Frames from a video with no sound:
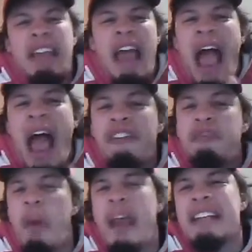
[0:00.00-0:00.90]

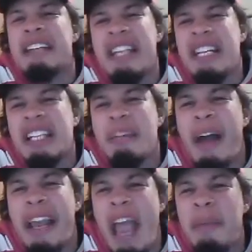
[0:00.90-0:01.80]
halfway decent
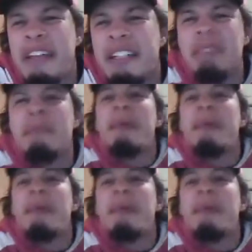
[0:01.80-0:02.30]
Miami team.